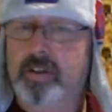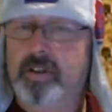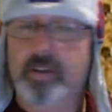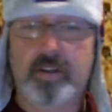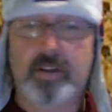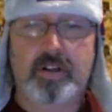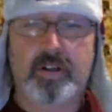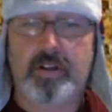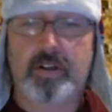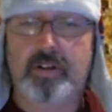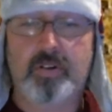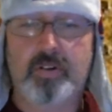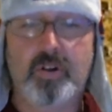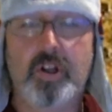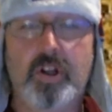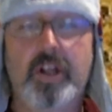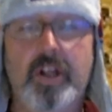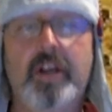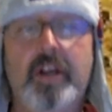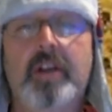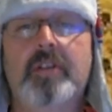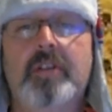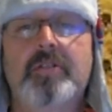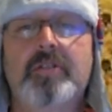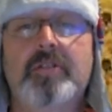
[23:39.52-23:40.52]
All
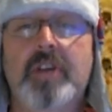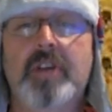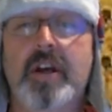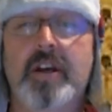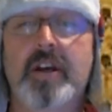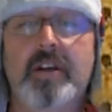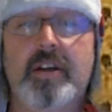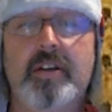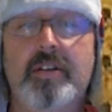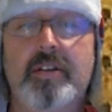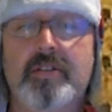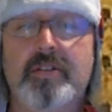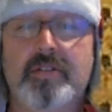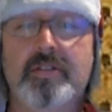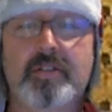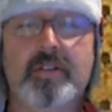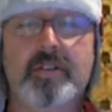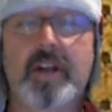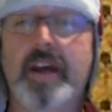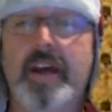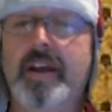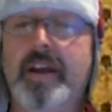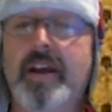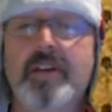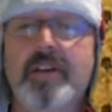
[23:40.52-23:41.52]
I can say is,
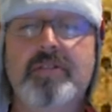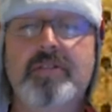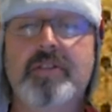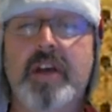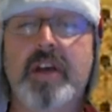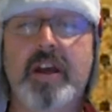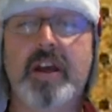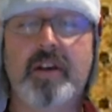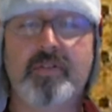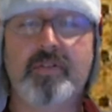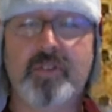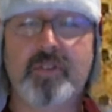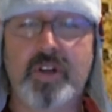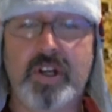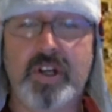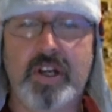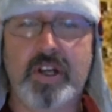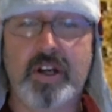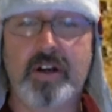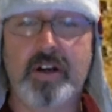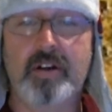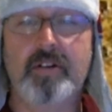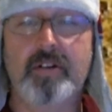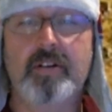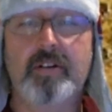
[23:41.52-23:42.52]
like I say every
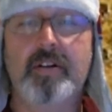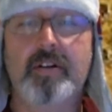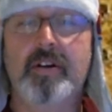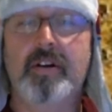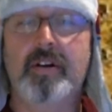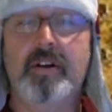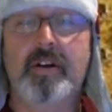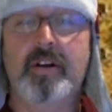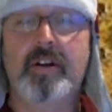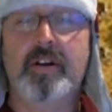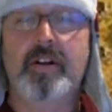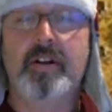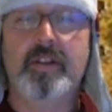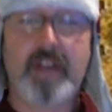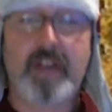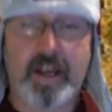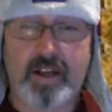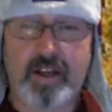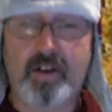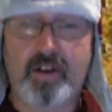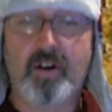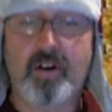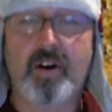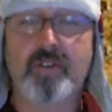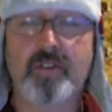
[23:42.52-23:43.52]
year,
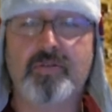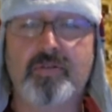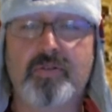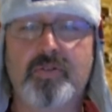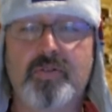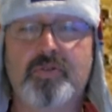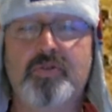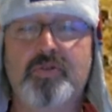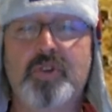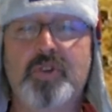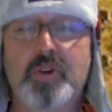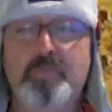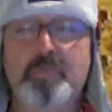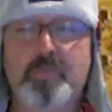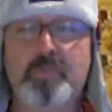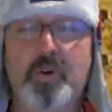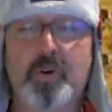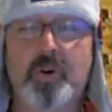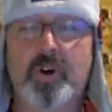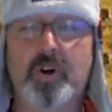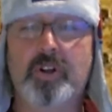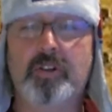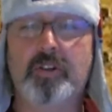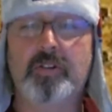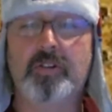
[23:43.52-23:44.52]
thank God for
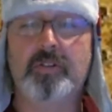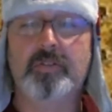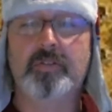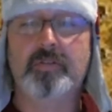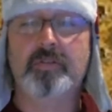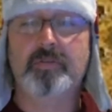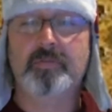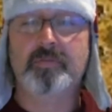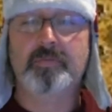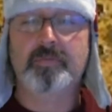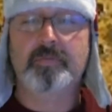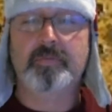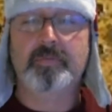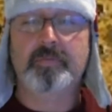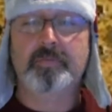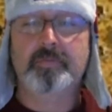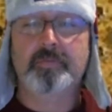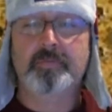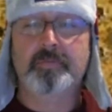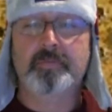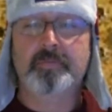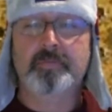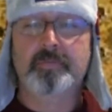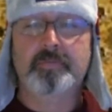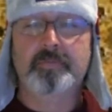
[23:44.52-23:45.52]
football.
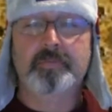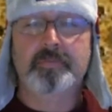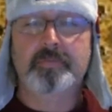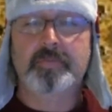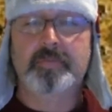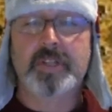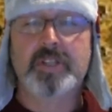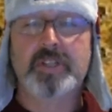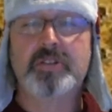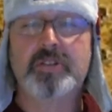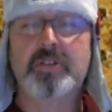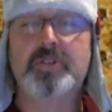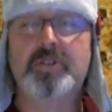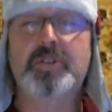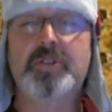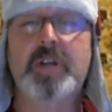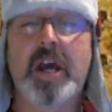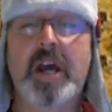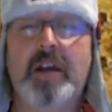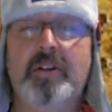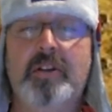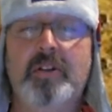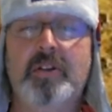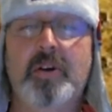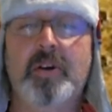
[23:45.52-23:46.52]
This is
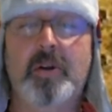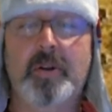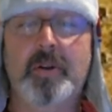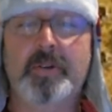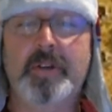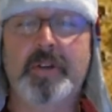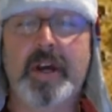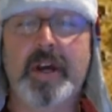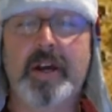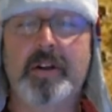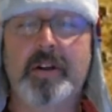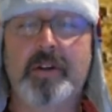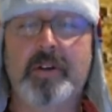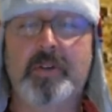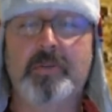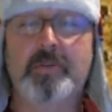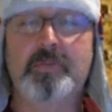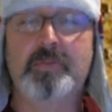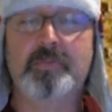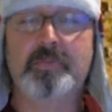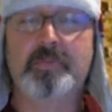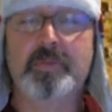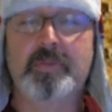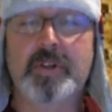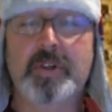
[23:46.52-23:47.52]
Jack Toledano
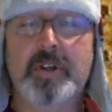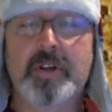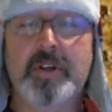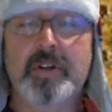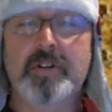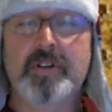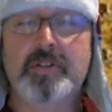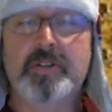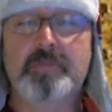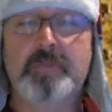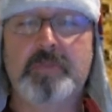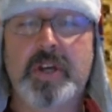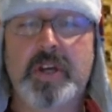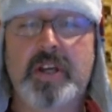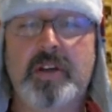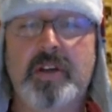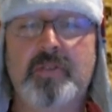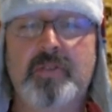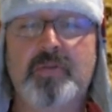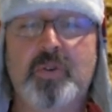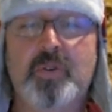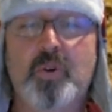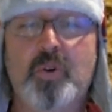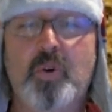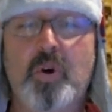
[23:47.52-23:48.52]

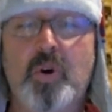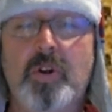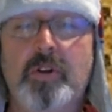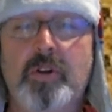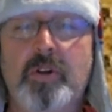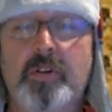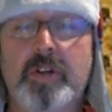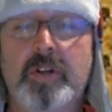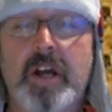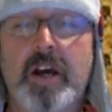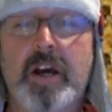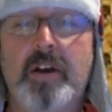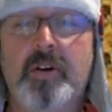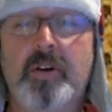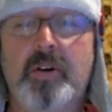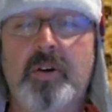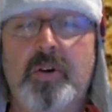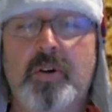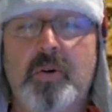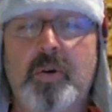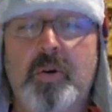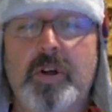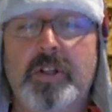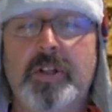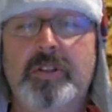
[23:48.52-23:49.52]
speaking for all or not
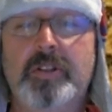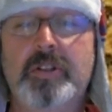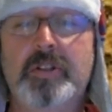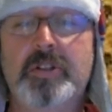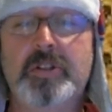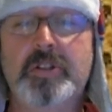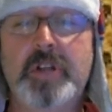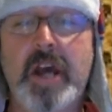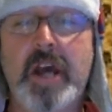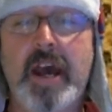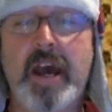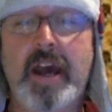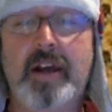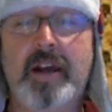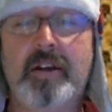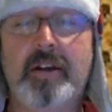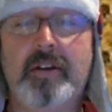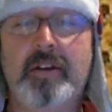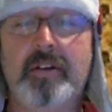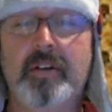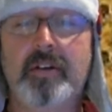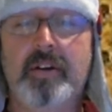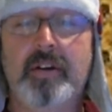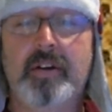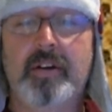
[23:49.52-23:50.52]
according to Jack.
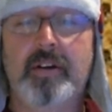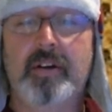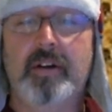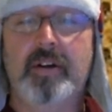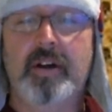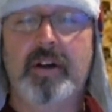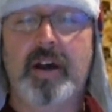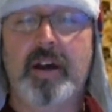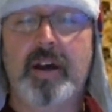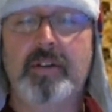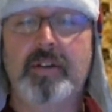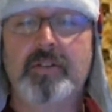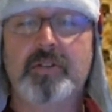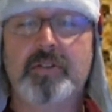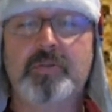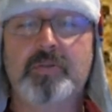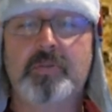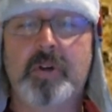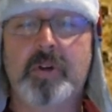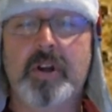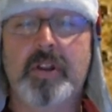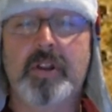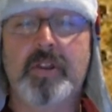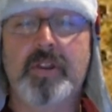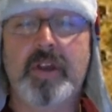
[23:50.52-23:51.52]
I just
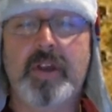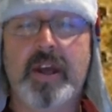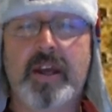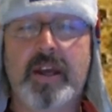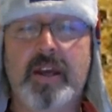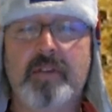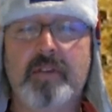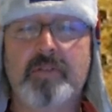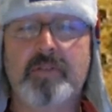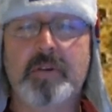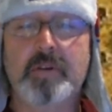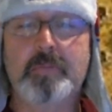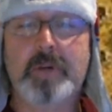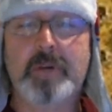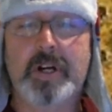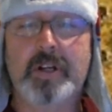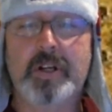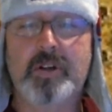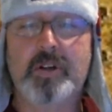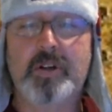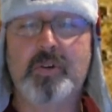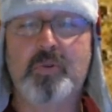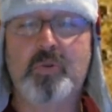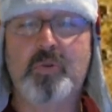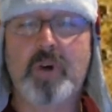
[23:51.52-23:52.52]
want to thank
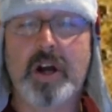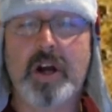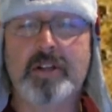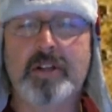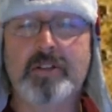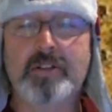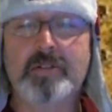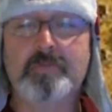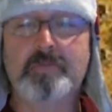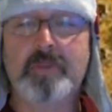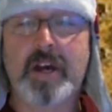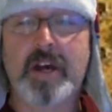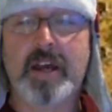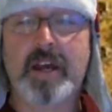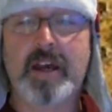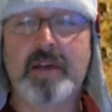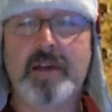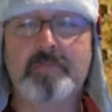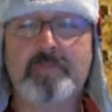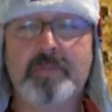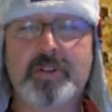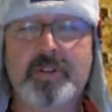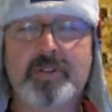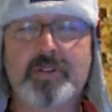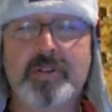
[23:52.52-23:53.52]
everybody who watched my
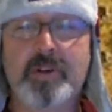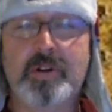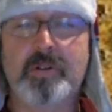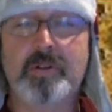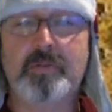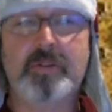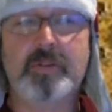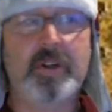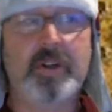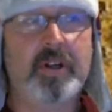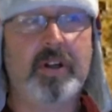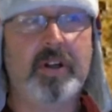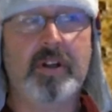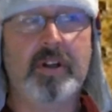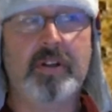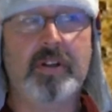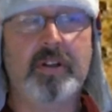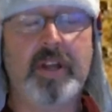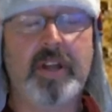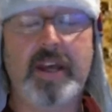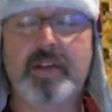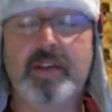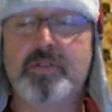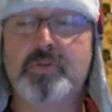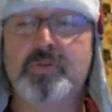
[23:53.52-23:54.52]
episode
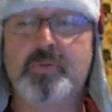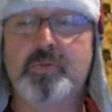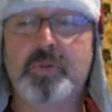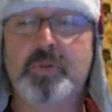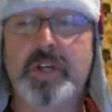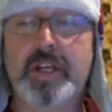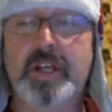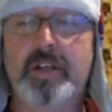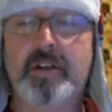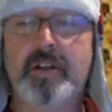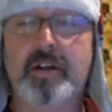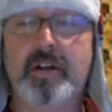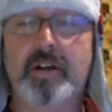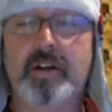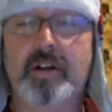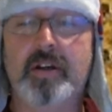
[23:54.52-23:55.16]
last week,